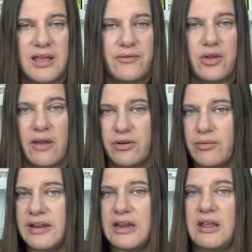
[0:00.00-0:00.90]
Have you ever
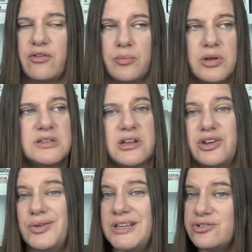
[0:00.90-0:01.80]
read any of her books? Are
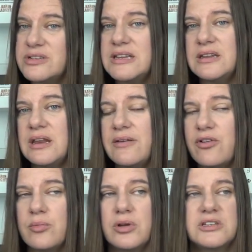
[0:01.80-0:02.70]
you interested in any of
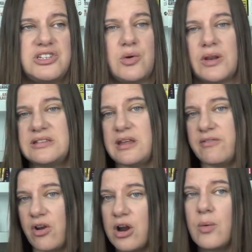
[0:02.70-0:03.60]
her books? Do you want to stay
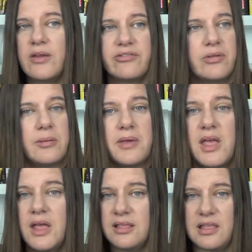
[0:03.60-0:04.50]
far away from them?
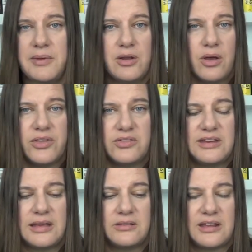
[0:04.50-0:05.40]
Let me know all those
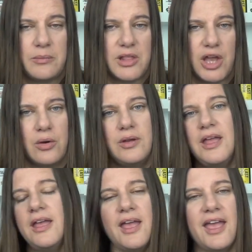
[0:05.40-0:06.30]
details down below,
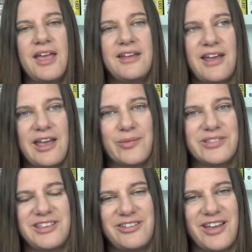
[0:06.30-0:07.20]
and I will
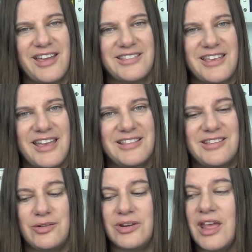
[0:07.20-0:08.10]
see you guys again
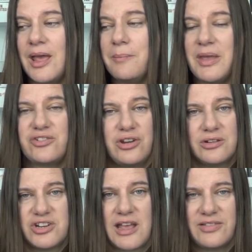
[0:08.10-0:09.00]
soon. Make sure you
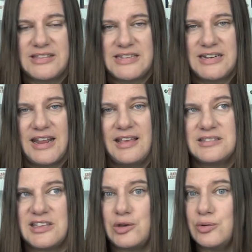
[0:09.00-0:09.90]
go check out Lindsay today,
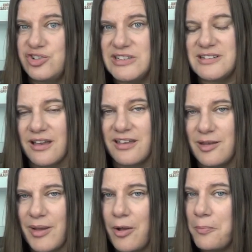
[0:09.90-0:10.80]
see who she's talking
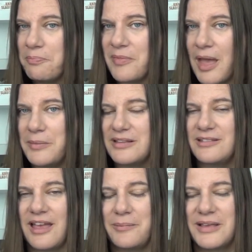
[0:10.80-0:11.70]
about.
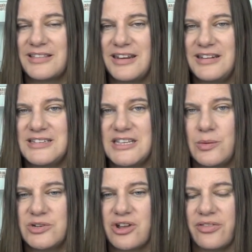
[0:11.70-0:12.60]
I'm excited to
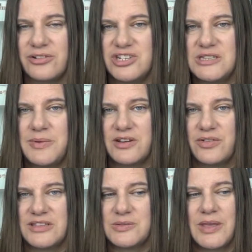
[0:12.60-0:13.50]
see which author she's picked
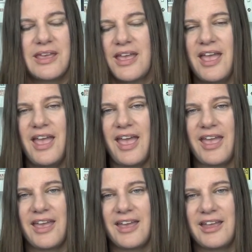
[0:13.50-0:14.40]
for this week,
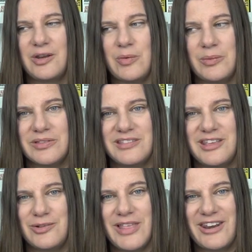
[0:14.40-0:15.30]
and we will
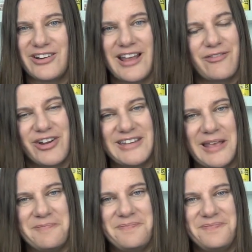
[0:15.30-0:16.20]
see you later. Have a great day.